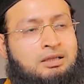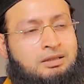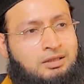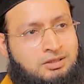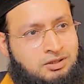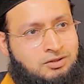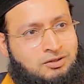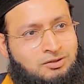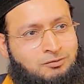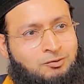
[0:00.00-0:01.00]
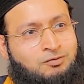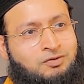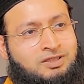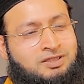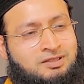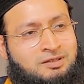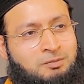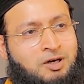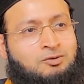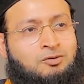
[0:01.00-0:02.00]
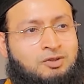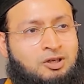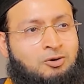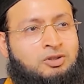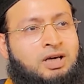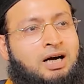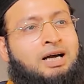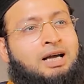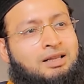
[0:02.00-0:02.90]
This is tasawwuf, this is the path of the awliya,